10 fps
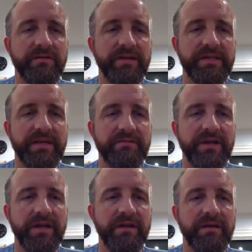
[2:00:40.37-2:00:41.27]
Is that what
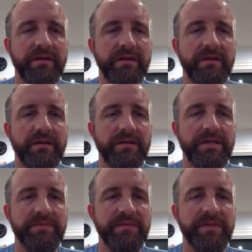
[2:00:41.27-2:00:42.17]
I
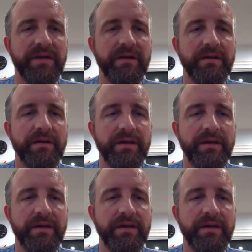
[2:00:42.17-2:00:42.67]
typed up there?